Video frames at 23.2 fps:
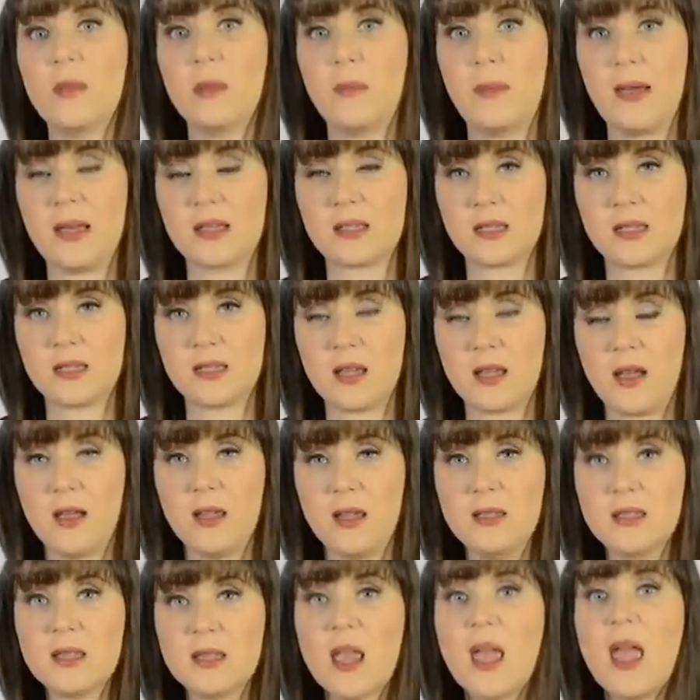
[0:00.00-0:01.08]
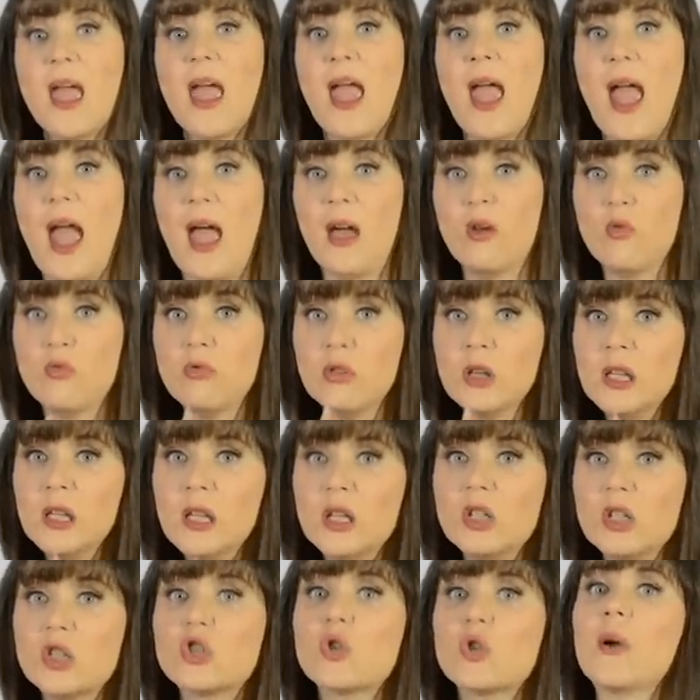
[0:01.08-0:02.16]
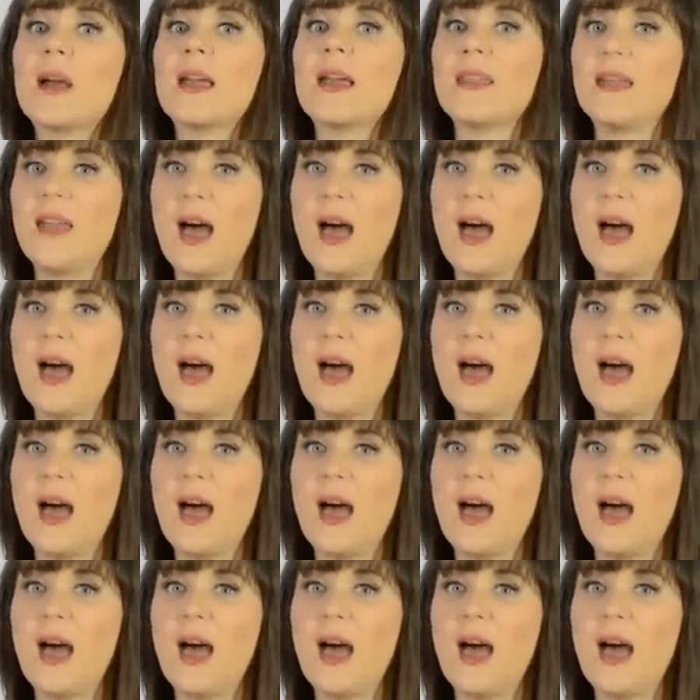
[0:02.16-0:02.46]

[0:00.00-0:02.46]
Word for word: the pesticides and really enjoying